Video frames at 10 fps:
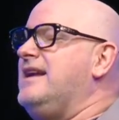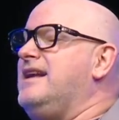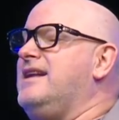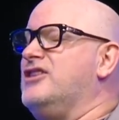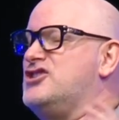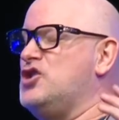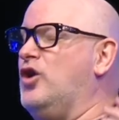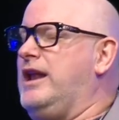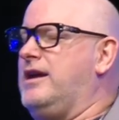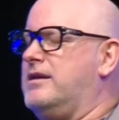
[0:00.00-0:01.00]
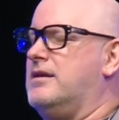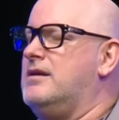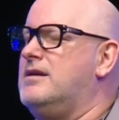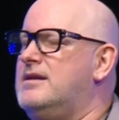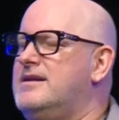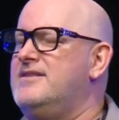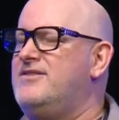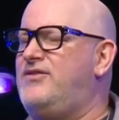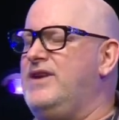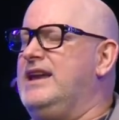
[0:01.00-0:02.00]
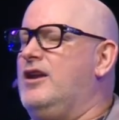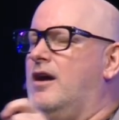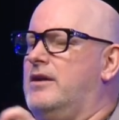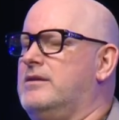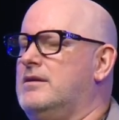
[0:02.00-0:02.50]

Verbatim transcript: in the toilet, fear not.